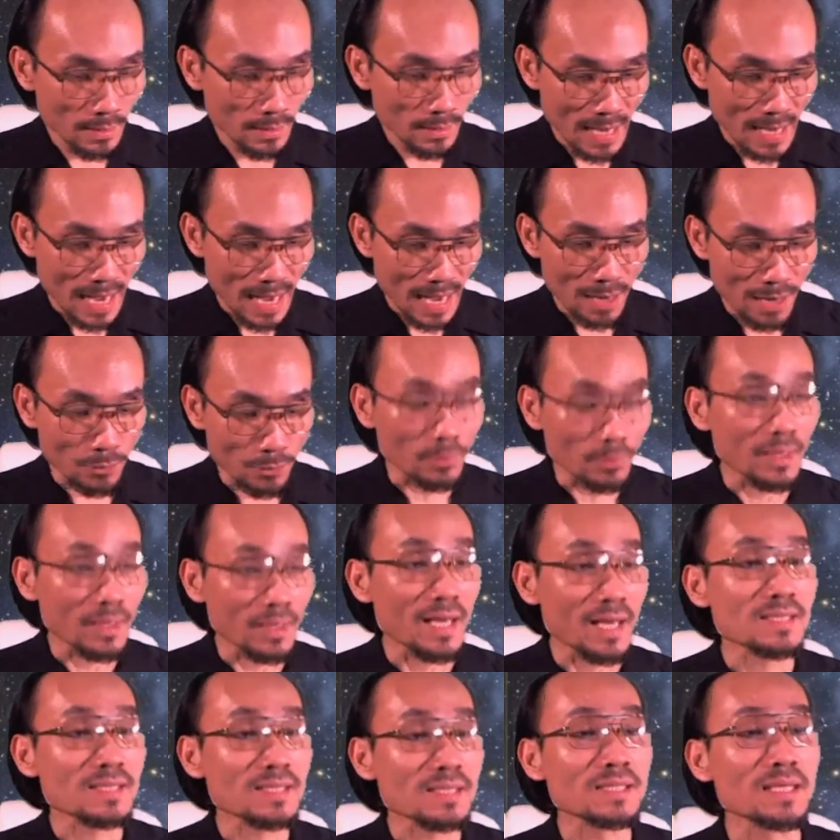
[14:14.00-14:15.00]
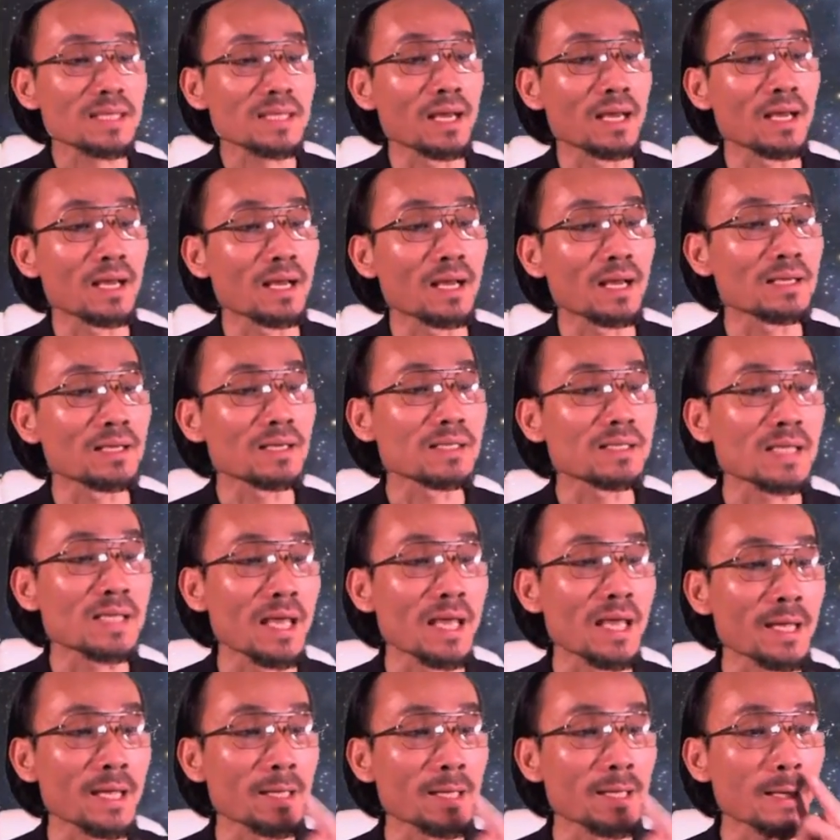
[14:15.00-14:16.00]
now let's
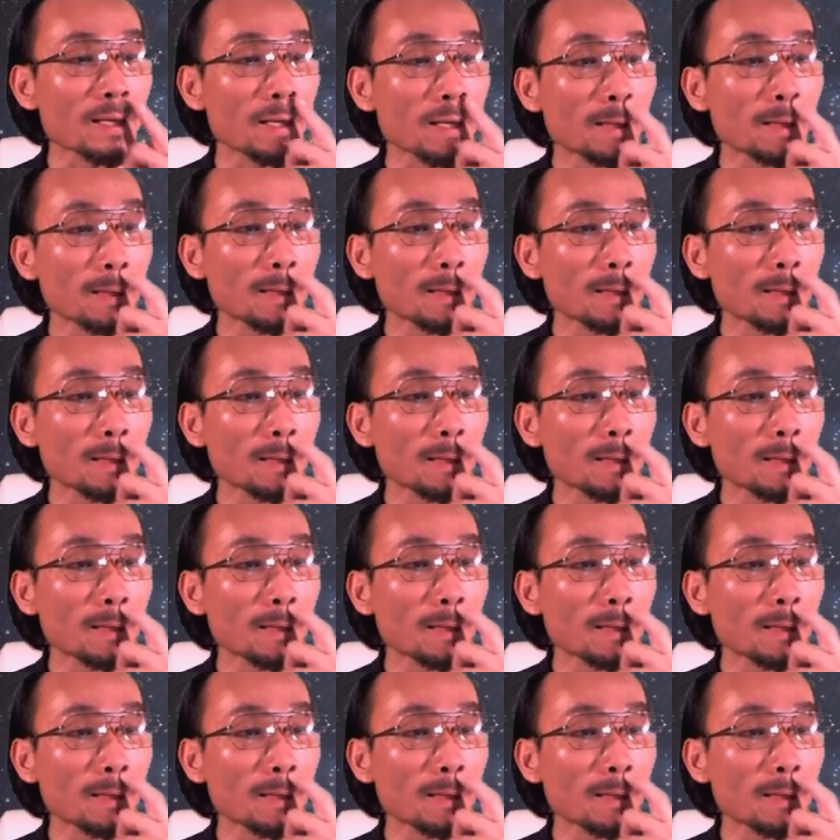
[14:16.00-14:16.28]
say